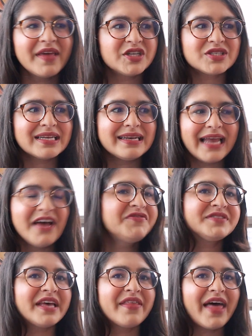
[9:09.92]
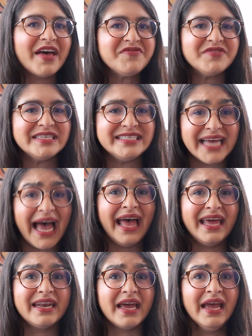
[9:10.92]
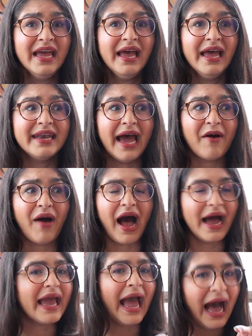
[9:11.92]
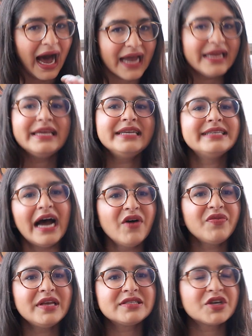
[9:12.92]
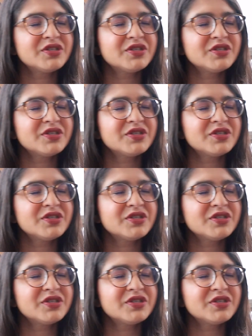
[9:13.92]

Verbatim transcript: they just left her there for dead. Now, I highly doubt this,